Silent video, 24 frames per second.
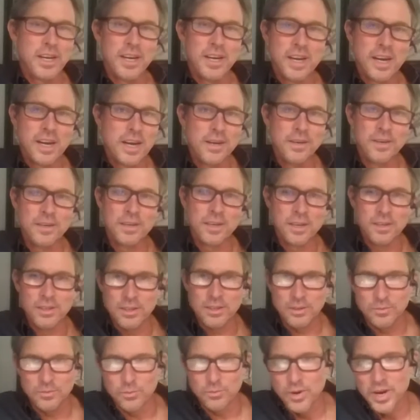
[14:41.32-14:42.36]
And
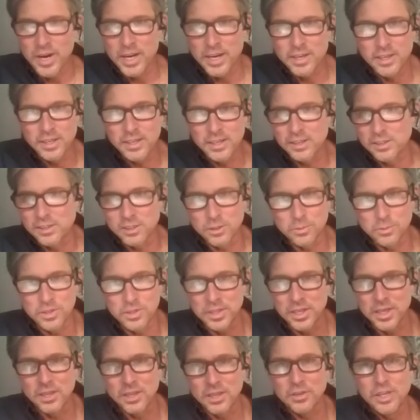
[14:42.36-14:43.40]
Randy and some of
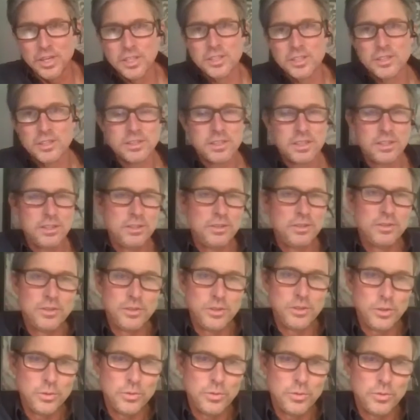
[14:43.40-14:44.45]
the other agents that
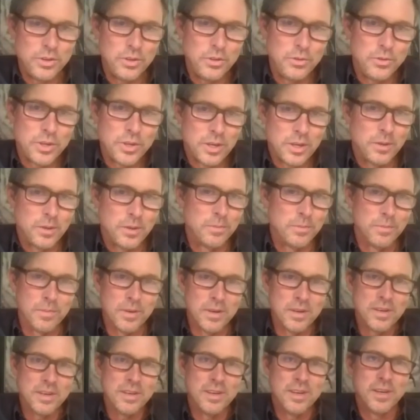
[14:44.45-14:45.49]
you come
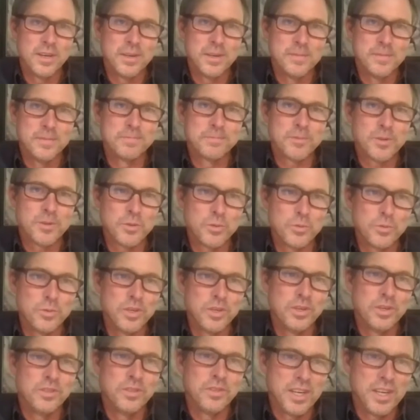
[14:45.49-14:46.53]

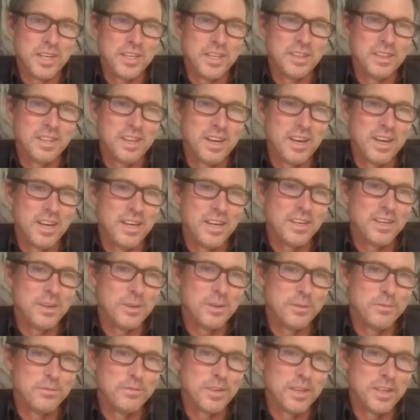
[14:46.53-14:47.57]
with a lot
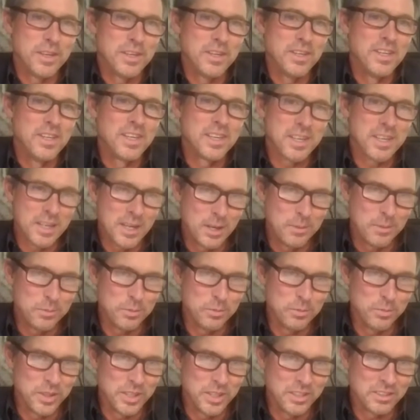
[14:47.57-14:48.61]
of
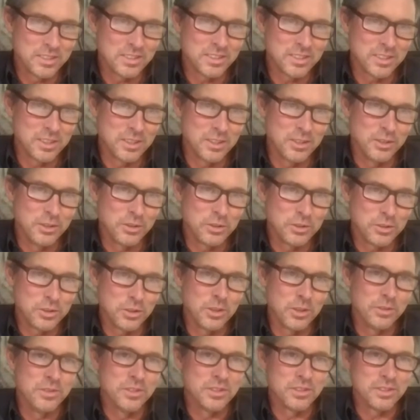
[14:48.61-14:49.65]
compliments on your
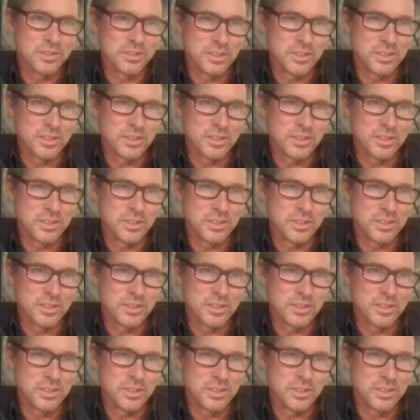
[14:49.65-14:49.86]
service.